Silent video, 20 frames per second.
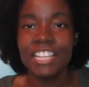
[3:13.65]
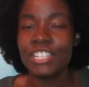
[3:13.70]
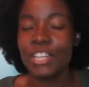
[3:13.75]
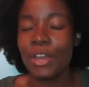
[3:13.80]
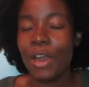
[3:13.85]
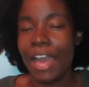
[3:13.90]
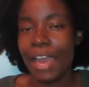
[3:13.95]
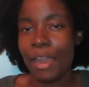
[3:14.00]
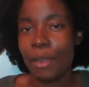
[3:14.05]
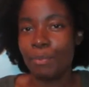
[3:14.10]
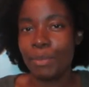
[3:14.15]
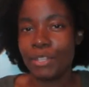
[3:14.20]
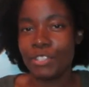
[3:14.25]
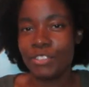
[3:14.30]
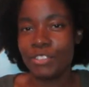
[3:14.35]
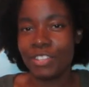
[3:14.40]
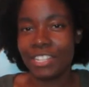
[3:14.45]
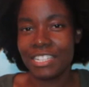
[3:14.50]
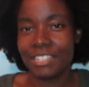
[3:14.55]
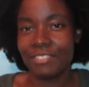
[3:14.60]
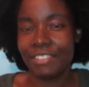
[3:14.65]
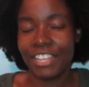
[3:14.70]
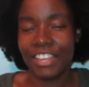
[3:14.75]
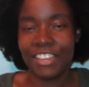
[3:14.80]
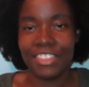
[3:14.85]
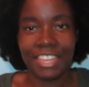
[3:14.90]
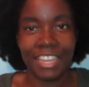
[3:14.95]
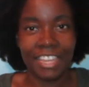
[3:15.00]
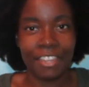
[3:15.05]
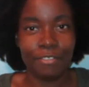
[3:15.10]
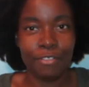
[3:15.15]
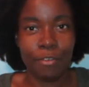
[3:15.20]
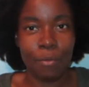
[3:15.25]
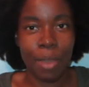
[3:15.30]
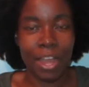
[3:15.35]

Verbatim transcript: So I hope you enjoyed this video. Thank you for